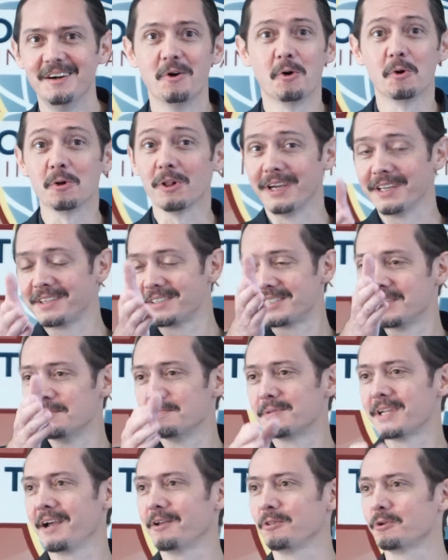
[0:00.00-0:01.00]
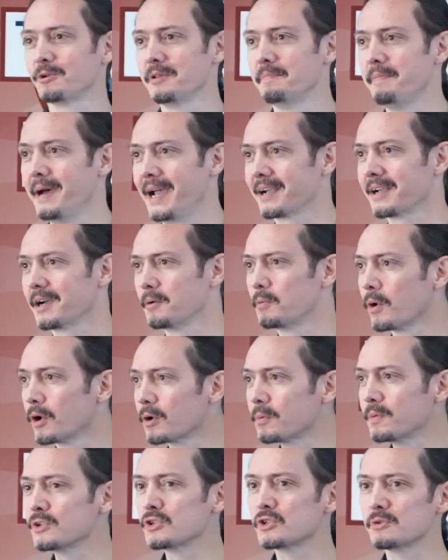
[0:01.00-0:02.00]
Or like Tim Taylor in the back, I
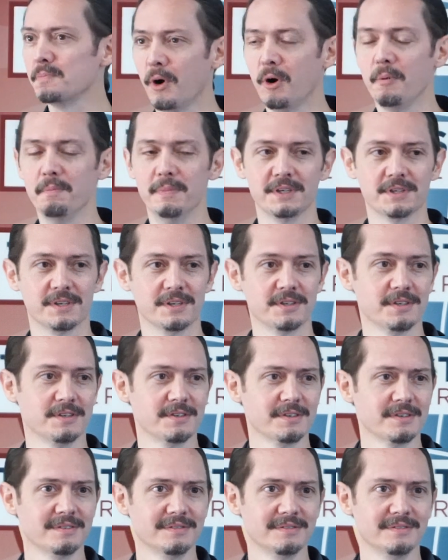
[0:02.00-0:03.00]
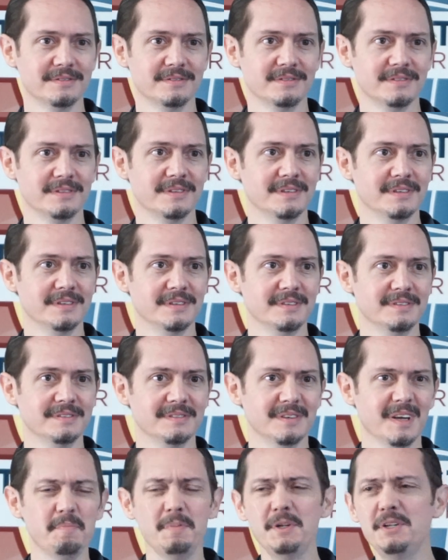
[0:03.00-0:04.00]
work with small businesses.
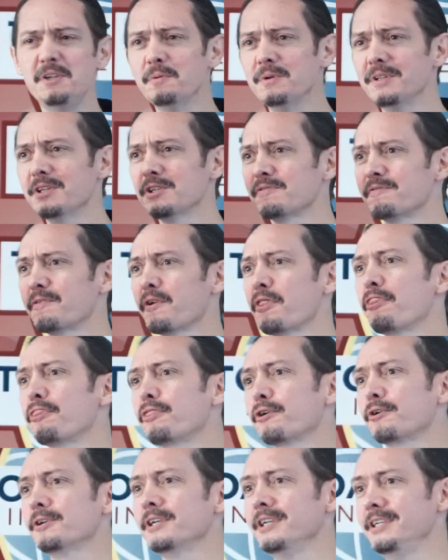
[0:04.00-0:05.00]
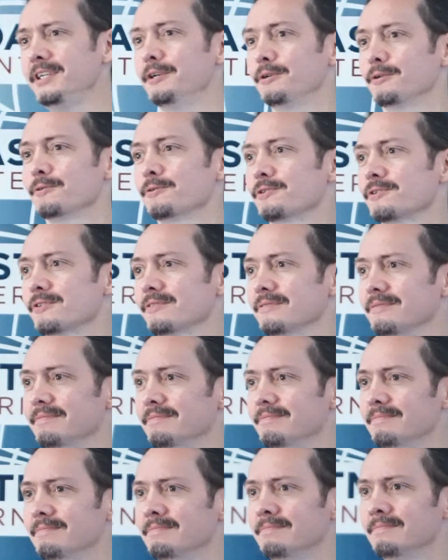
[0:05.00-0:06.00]
I've been doing this for 30 years.
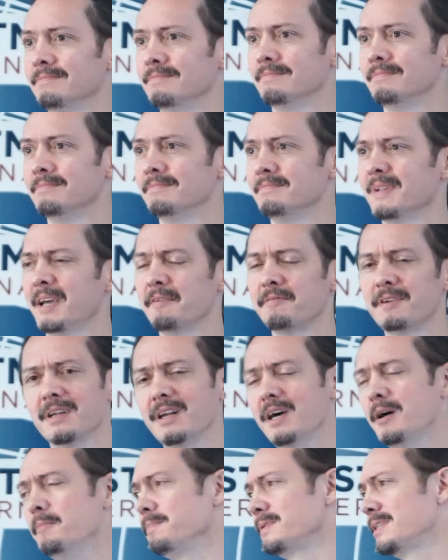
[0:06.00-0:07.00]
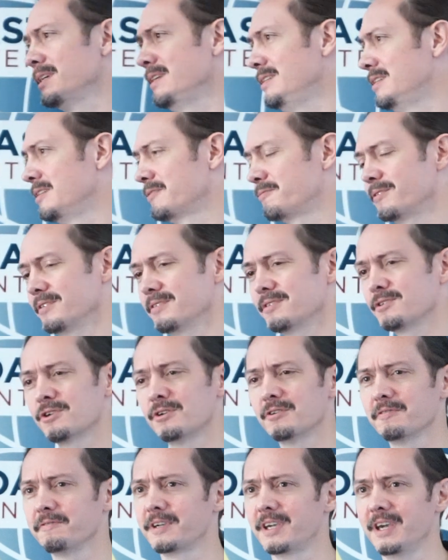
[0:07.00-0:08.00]
I've got umpteen different
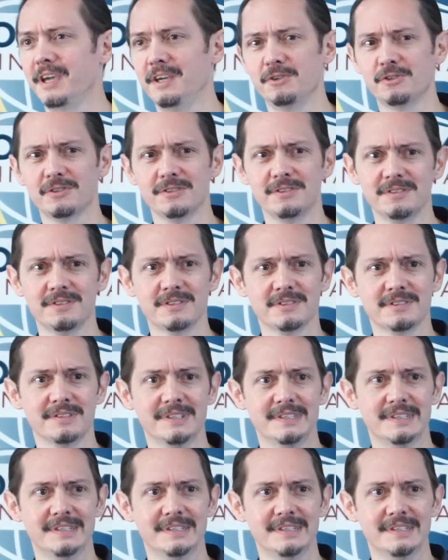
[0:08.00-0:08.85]
certifications.